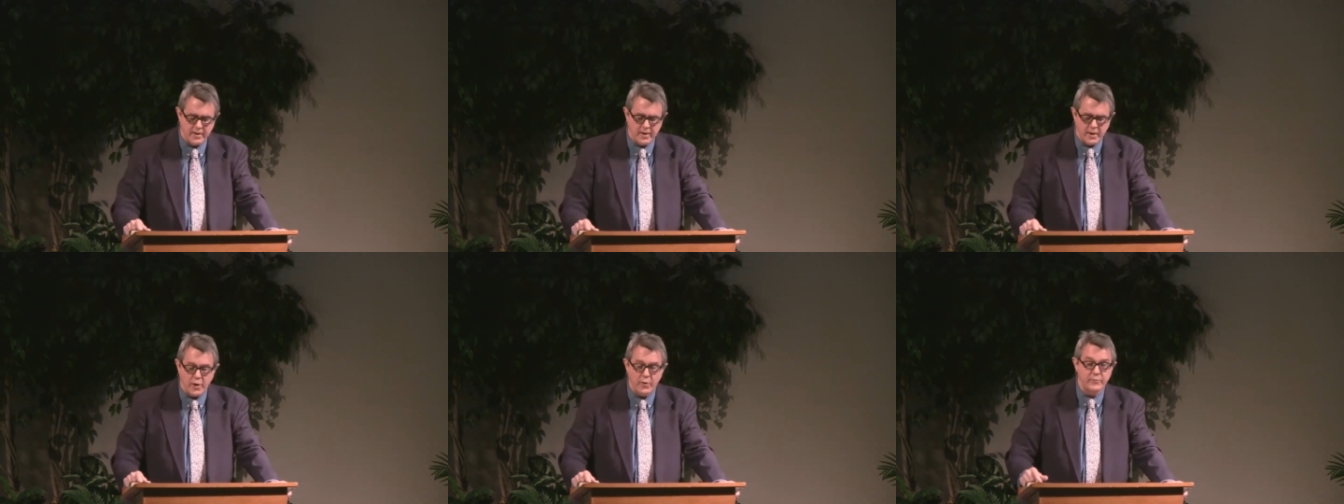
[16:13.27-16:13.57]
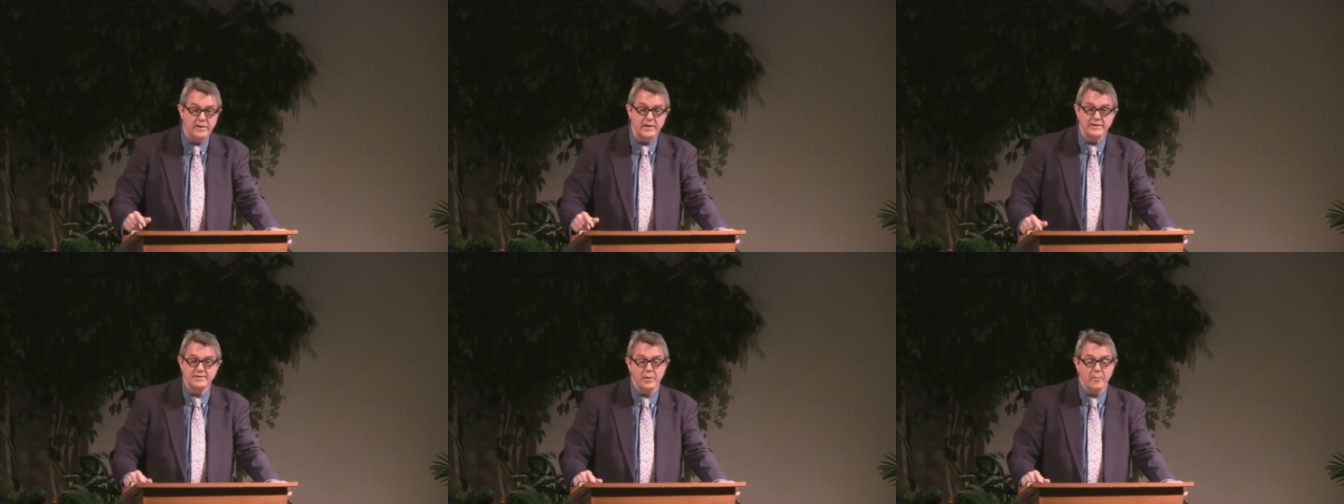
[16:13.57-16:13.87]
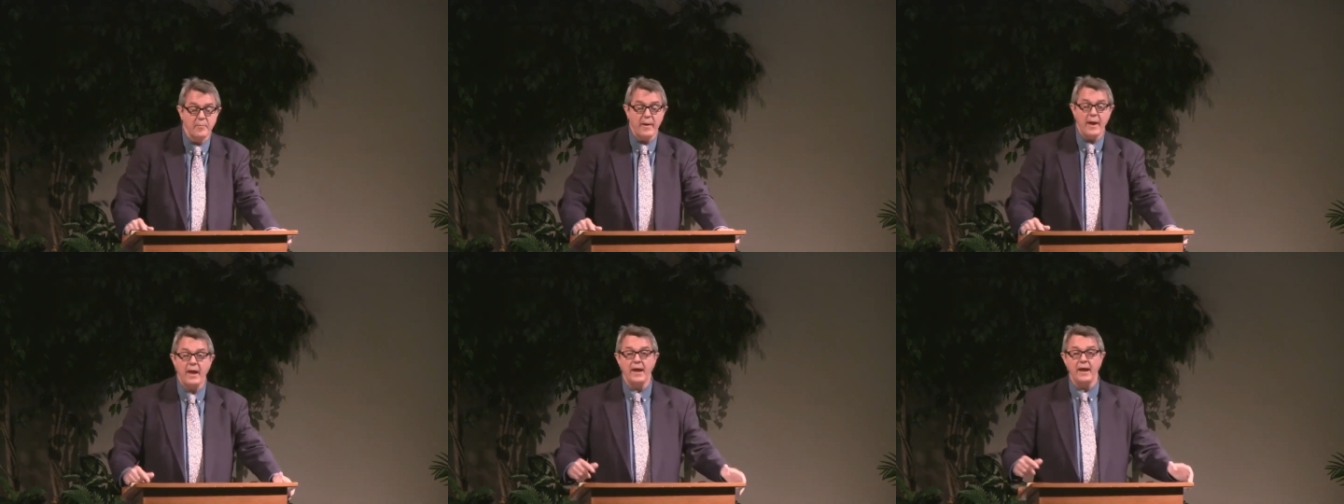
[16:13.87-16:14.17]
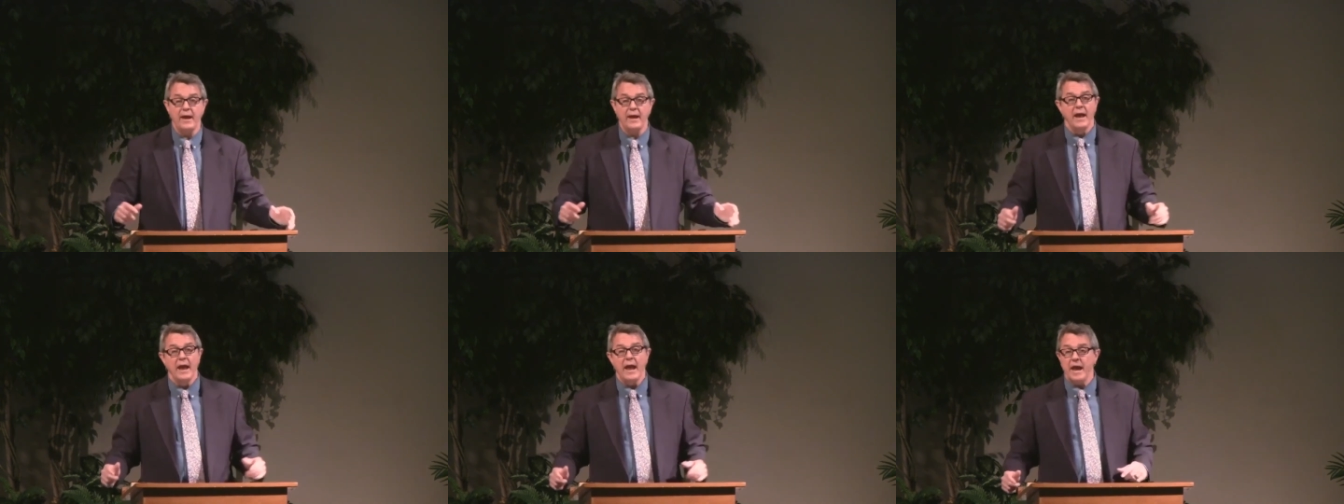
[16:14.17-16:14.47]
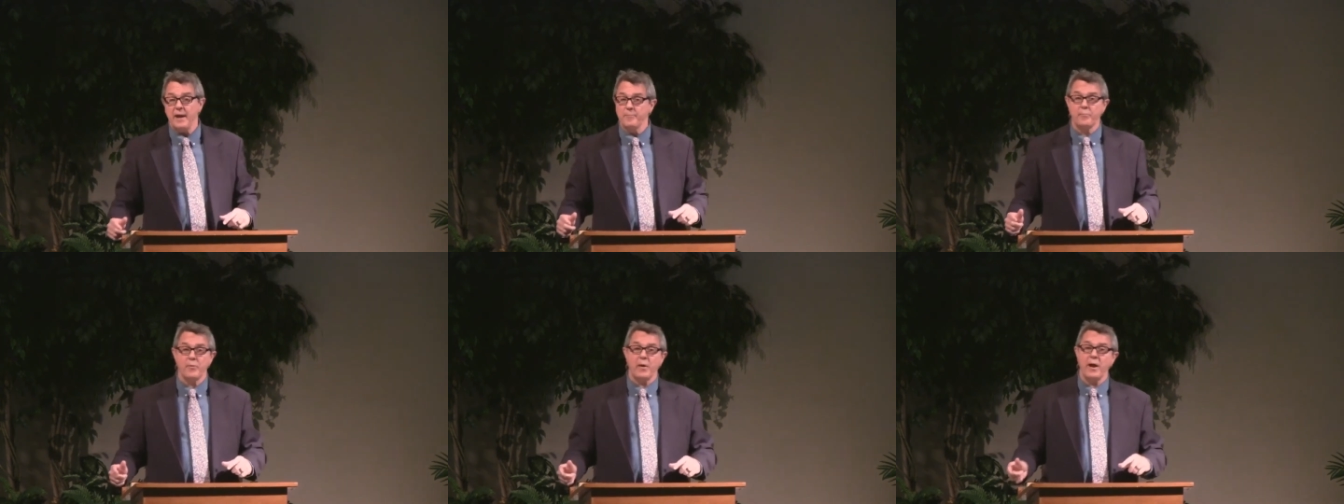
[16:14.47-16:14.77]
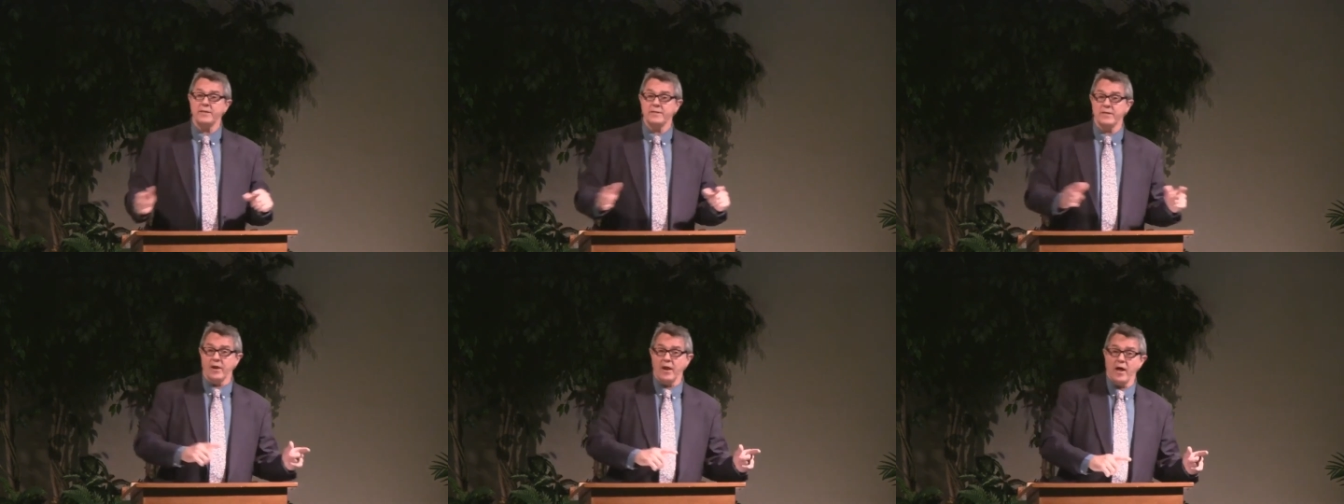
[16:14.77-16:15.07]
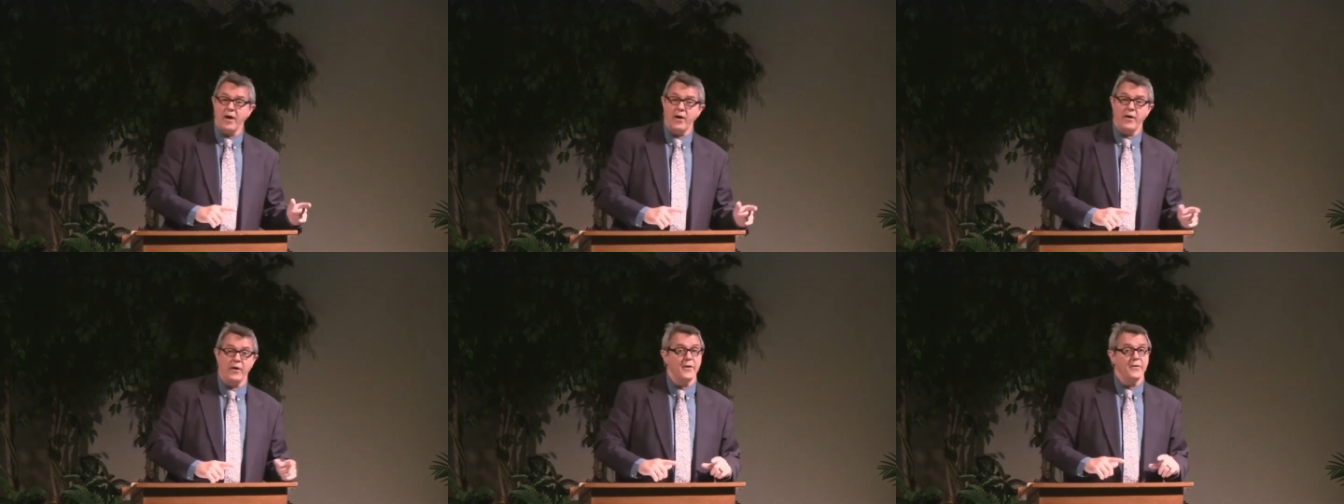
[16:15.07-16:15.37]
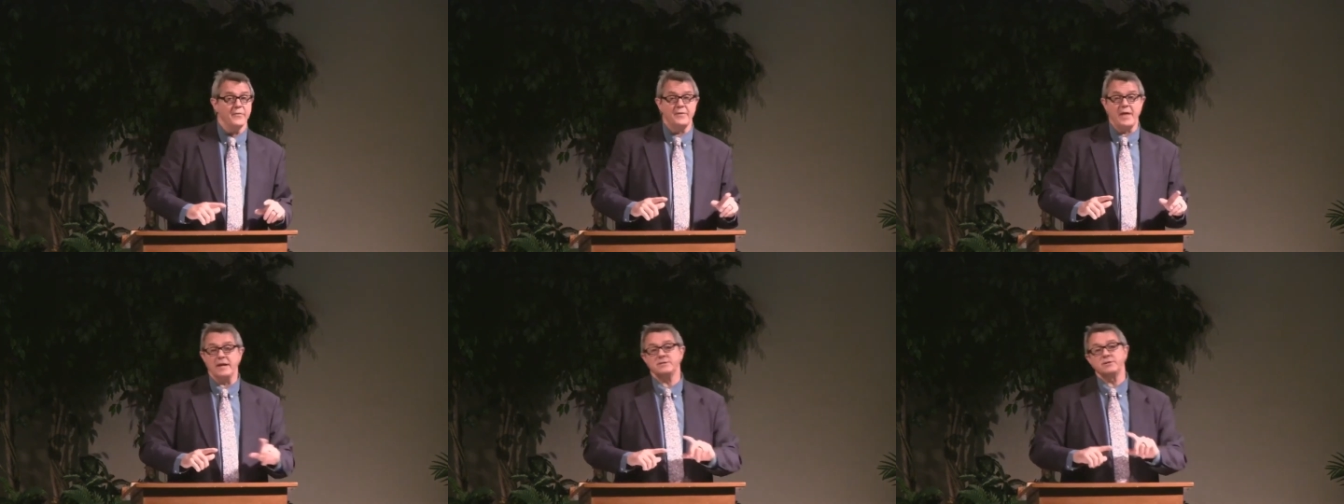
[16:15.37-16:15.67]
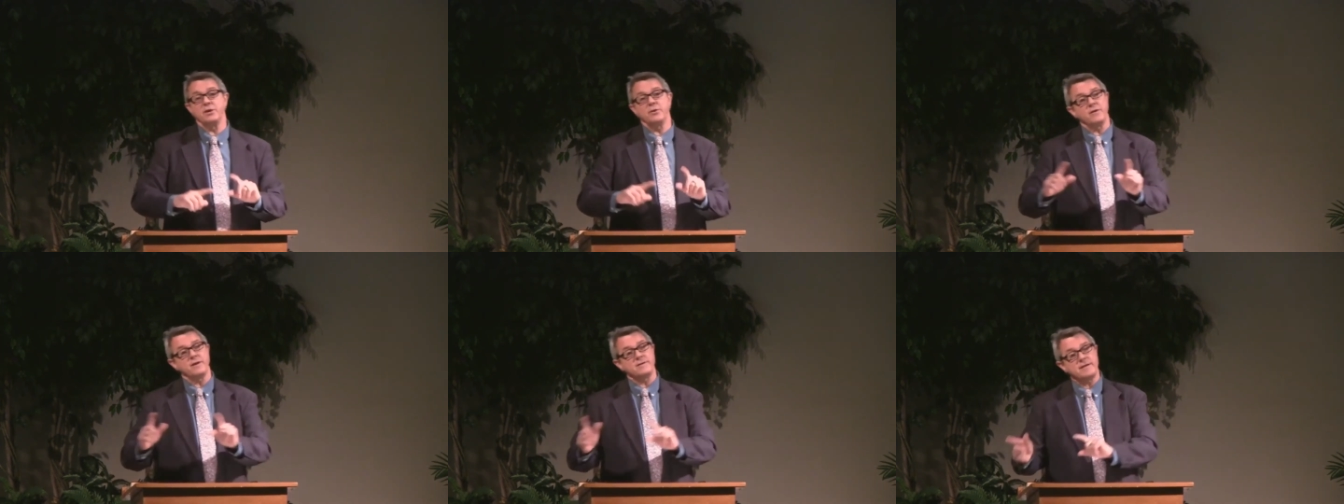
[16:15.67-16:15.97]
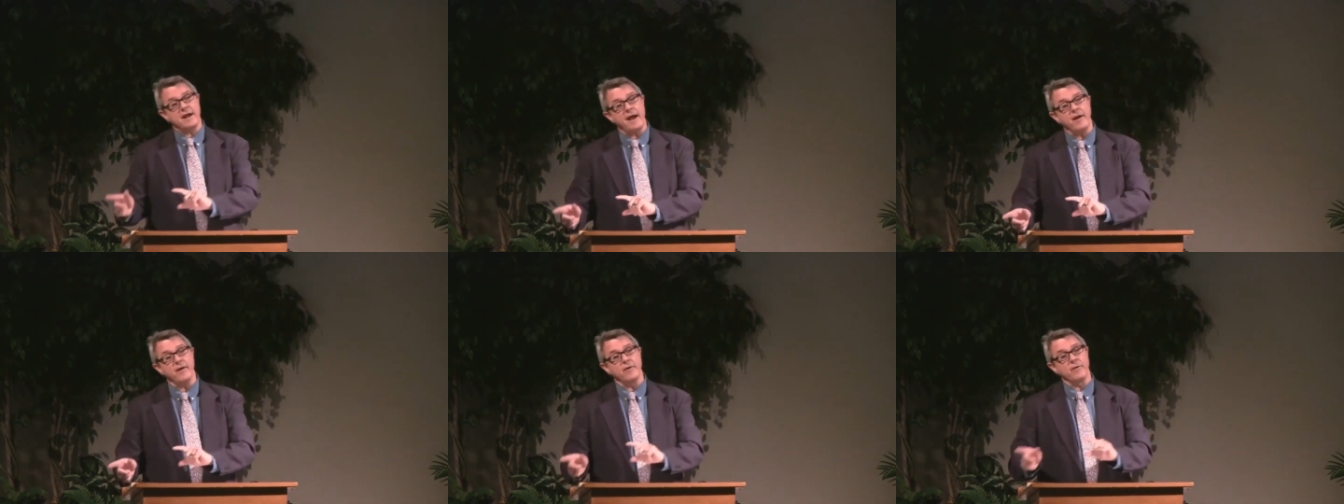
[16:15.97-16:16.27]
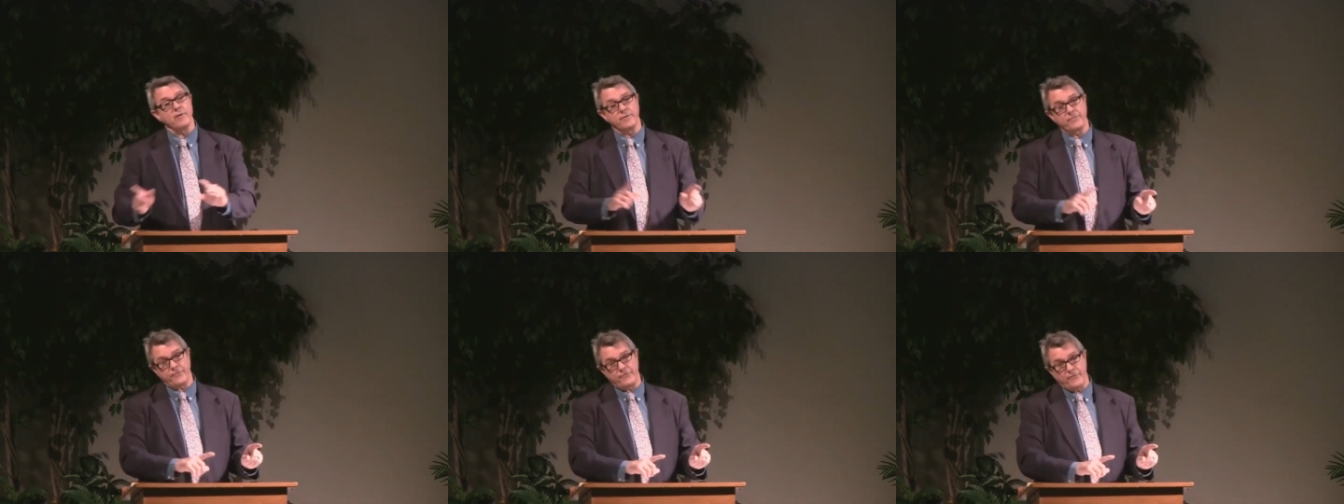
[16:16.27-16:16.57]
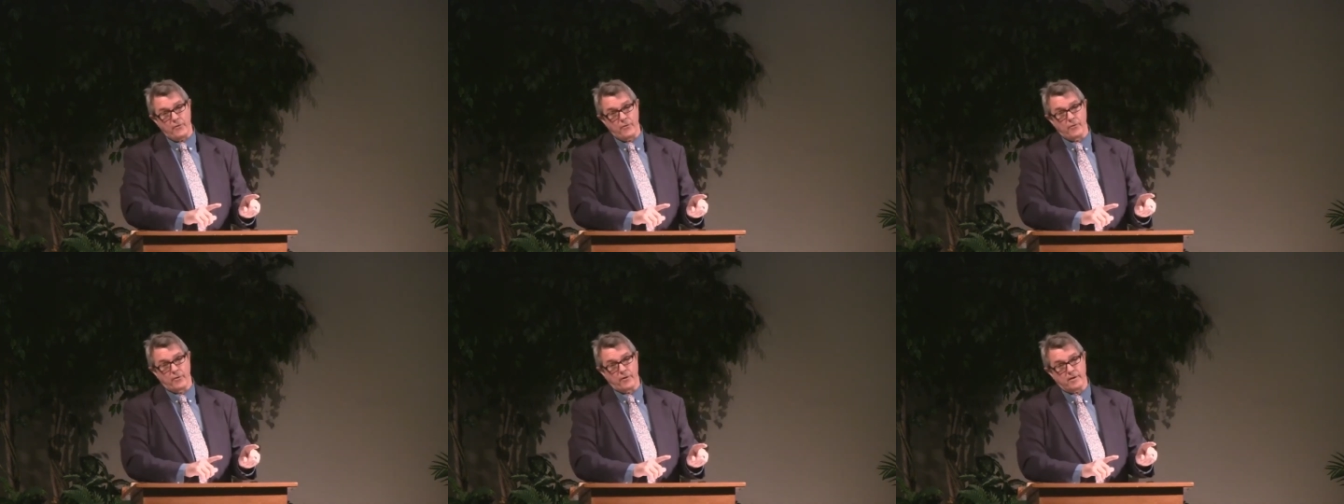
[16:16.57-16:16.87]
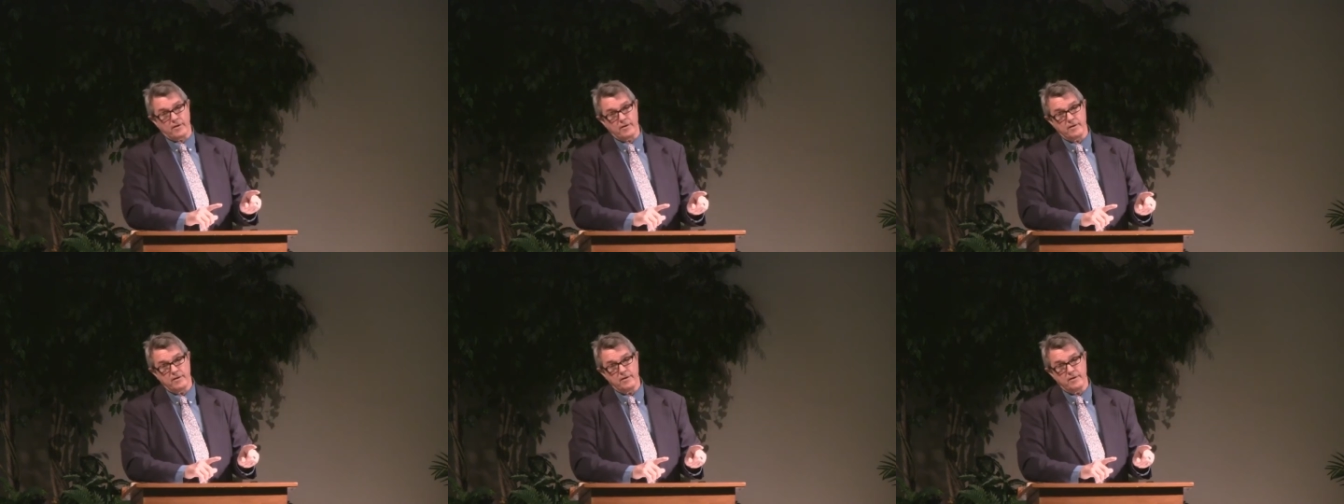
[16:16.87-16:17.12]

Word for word: who disobey and break the law. That's who the terror is for.